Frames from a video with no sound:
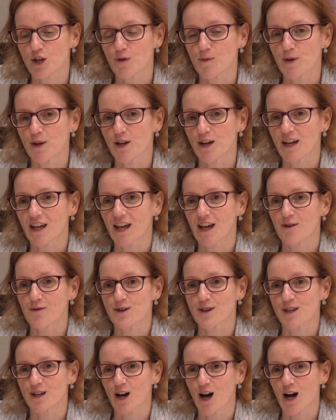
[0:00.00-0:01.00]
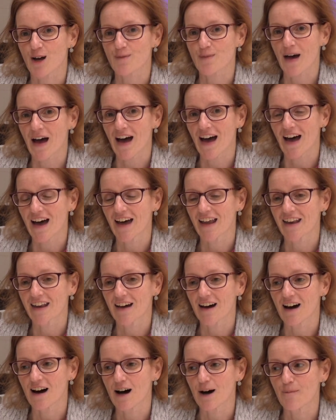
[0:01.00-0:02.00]
communicate with an
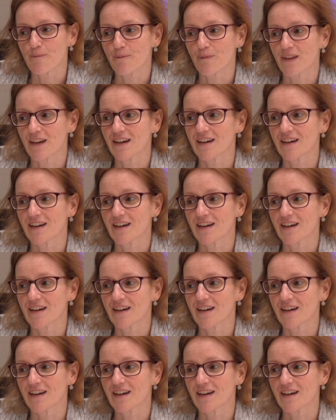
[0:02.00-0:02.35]
iPad um,